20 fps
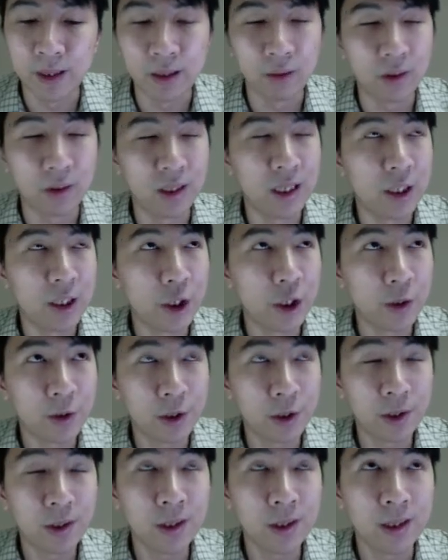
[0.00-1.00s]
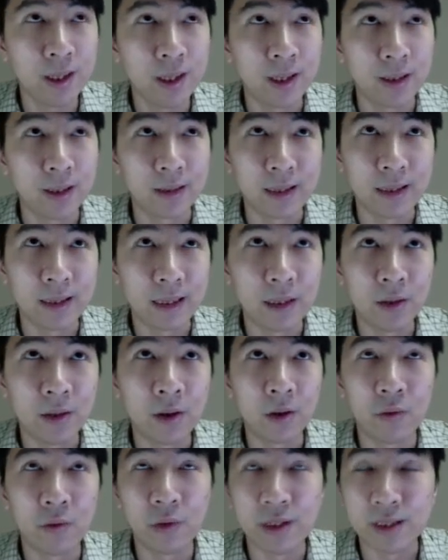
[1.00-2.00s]
Now the Egyptians, they did
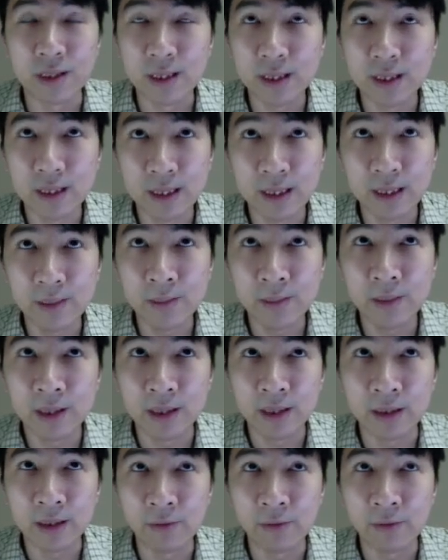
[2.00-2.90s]
not resist him.